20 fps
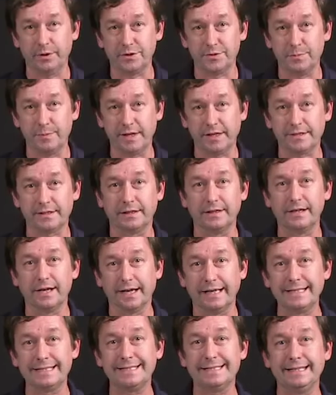which makes a
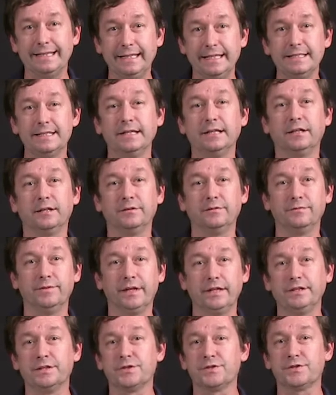nice, easy,
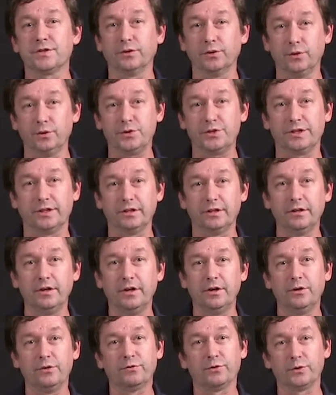convenient solution
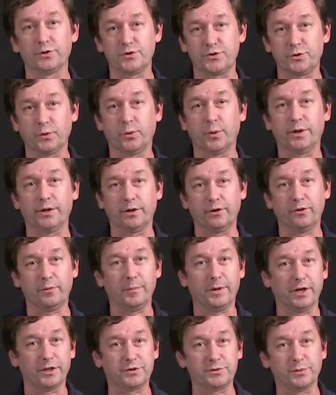for storing all the
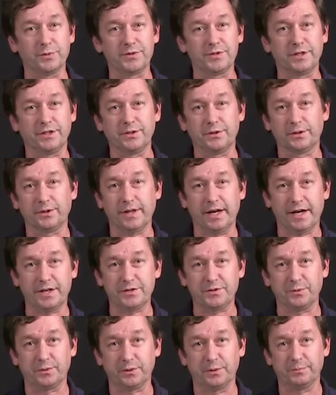modules in your
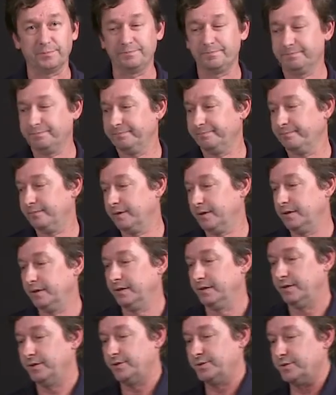classroom.
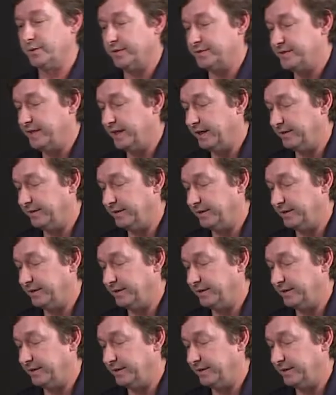So I'll take